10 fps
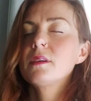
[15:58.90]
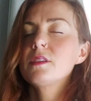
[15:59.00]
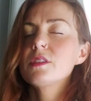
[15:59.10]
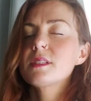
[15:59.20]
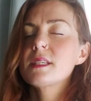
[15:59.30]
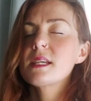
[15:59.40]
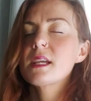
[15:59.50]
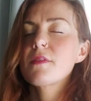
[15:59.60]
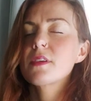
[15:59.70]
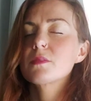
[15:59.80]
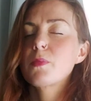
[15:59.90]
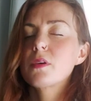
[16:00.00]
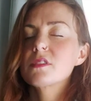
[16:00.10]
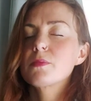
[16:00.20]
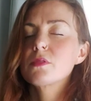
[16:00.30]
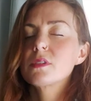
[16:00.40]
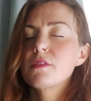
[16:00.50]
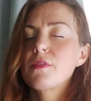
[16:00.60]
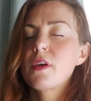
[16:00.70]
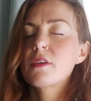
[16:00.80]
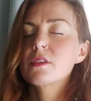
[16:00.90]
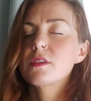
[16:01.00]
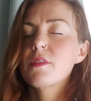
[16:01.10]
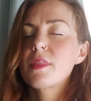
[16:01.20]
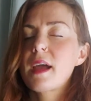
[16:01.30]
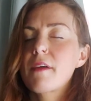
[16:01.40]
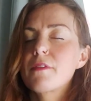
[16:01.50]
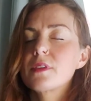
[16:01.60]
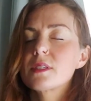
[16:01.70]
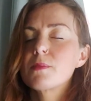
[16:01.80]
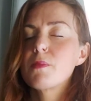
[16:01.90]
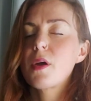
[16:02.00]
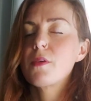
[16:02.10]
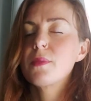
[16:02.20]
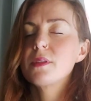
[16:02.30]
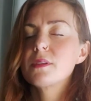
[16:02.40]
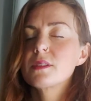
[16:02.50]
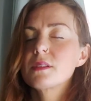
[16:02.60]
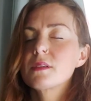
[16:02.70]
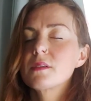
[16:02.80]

Just seeing if it's possible to focus on that for some moments.